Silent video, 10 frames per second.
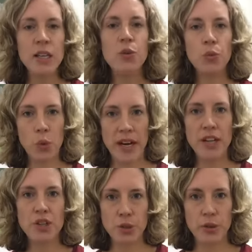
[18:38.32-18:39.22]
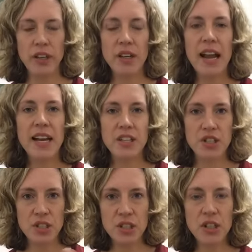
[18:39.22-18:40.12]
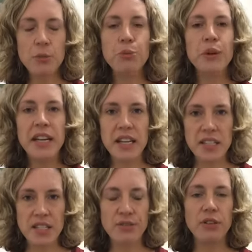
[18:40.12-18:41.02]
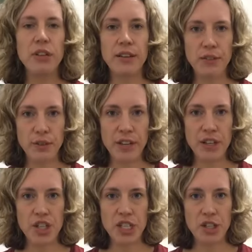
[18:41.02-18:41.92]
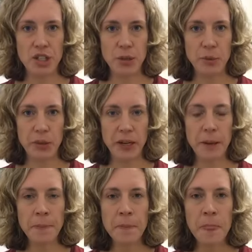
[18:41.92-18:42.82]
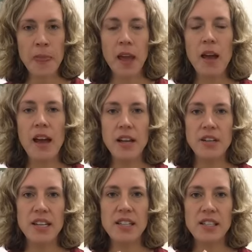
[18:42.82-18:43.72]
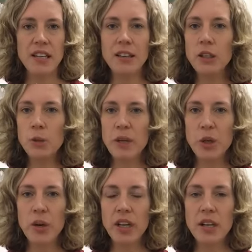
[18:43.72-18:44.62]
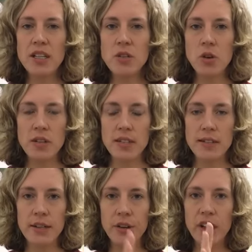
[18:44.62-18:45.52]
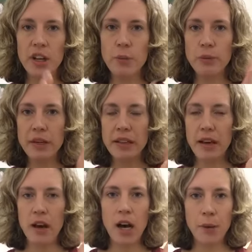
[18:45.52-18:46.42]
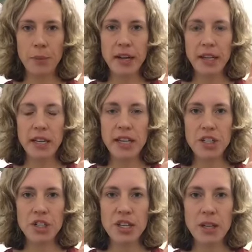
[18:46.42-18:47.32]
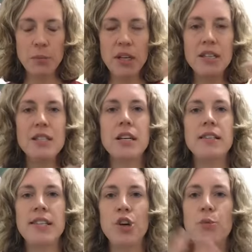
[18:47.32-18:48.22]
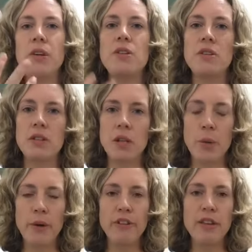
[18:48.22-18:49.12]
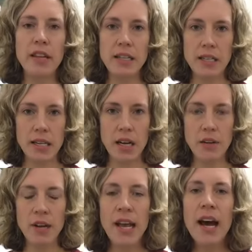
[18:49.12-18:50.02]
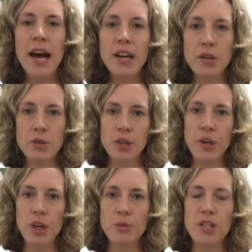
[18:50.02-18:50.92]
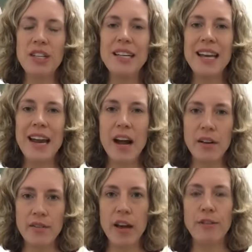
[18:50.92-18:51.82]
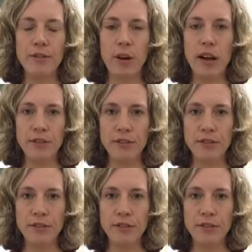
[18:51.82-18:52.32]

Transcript: way to do it, and it's just going to bring in a different level of energy into your body. And it's a little bit quicker. It's not necessarily going to bring that heart-brain connection in, but it does help you to slow everything down, and it also helps you to get out of that fright and